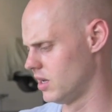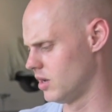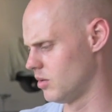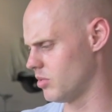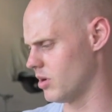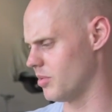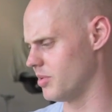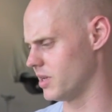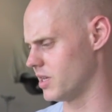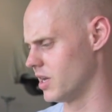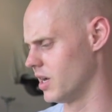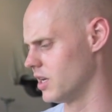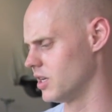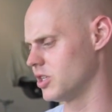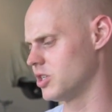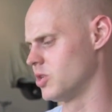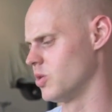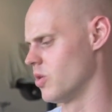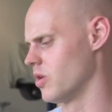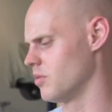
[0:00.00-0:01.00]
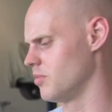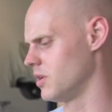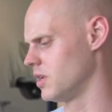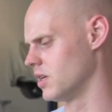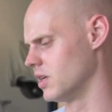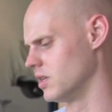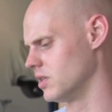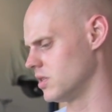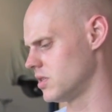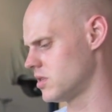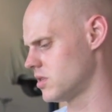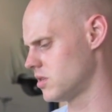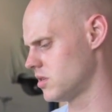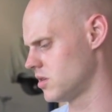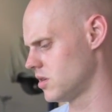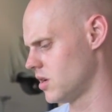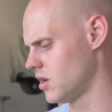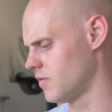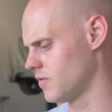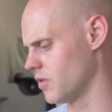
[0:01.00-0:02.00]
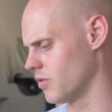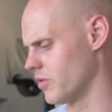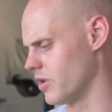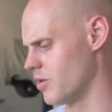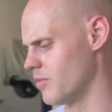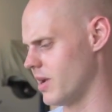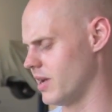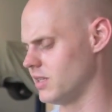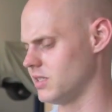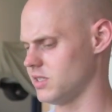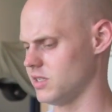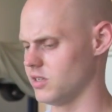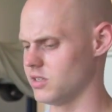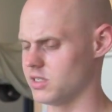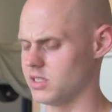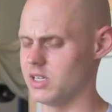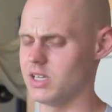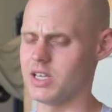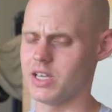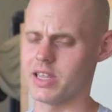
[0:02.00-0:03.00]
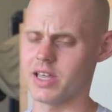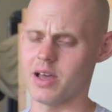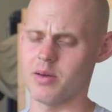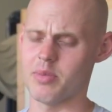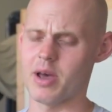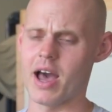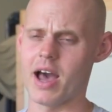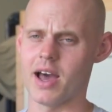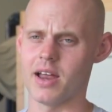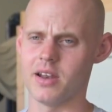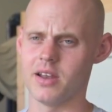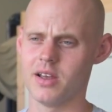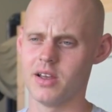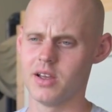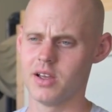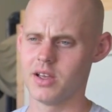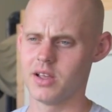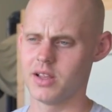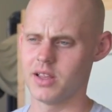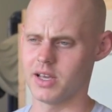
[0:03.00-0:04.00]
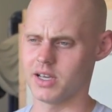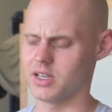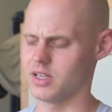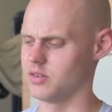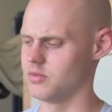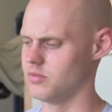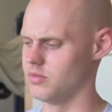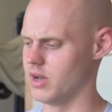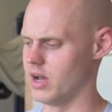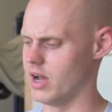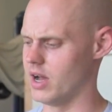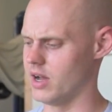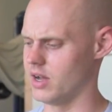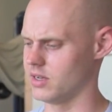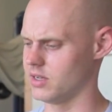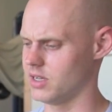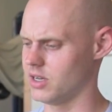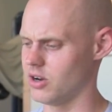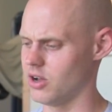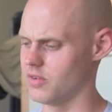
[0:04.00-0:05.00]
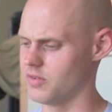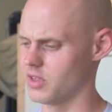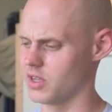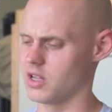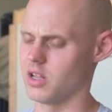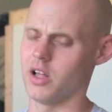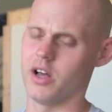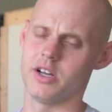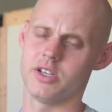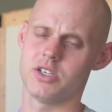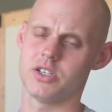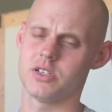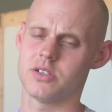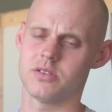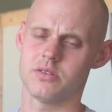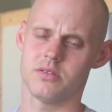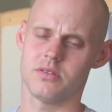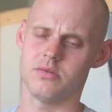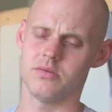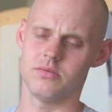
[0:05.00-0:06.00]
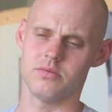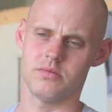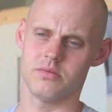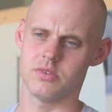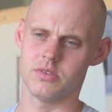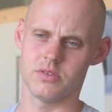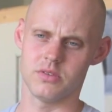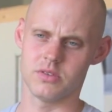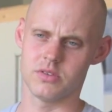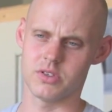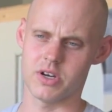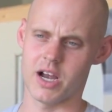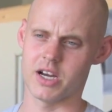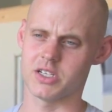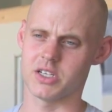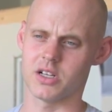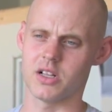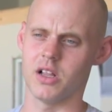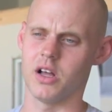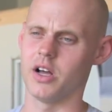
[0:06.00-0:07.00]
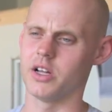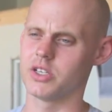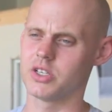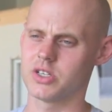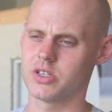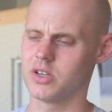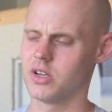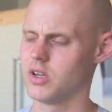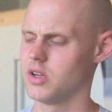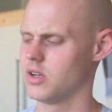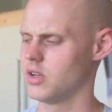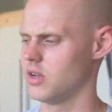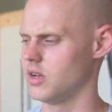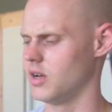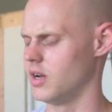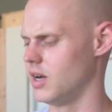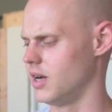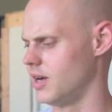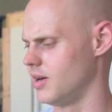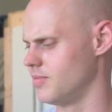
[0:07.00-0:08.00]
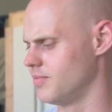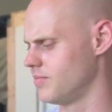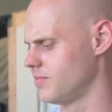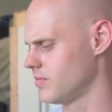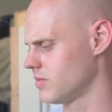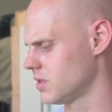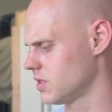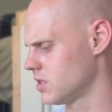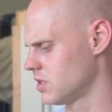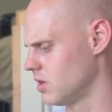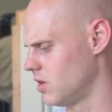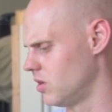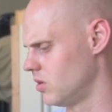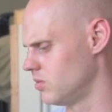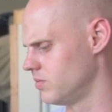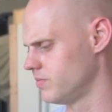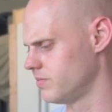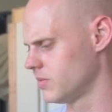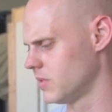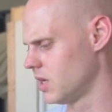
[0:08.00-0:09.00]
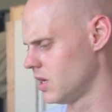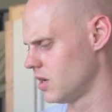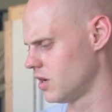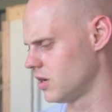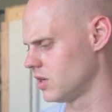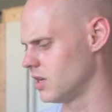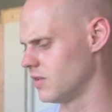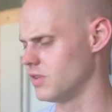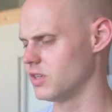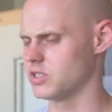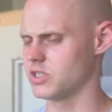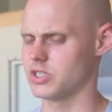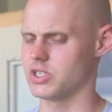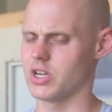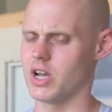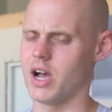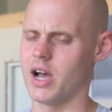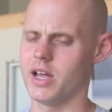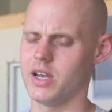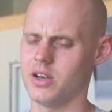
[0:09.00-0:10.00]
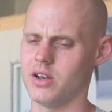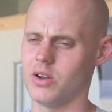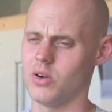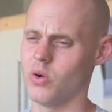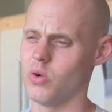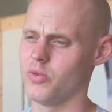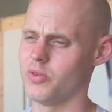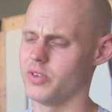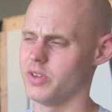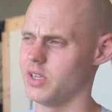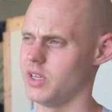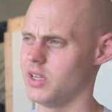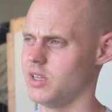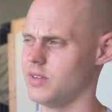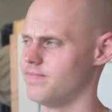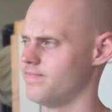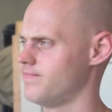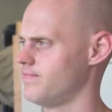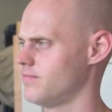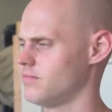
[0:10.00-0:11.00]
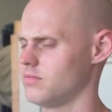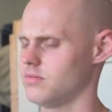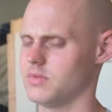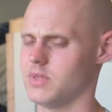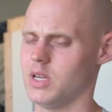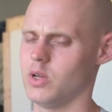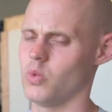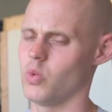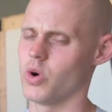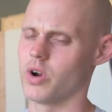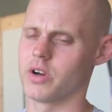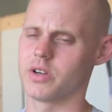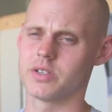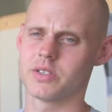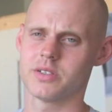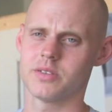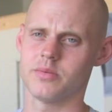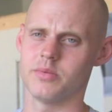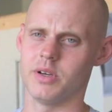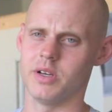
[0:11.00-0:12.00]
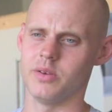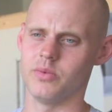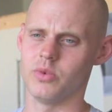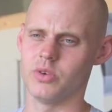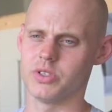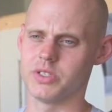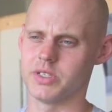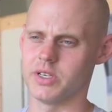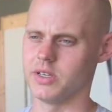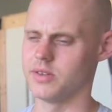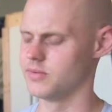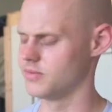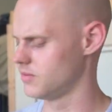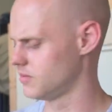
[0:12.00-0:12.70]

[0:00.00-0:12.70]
probably cut it short because the rear main seal is leaking that bad. I could get all over the clutch, trash the clutch. So give this a shot and hopefully it works, but we'll see.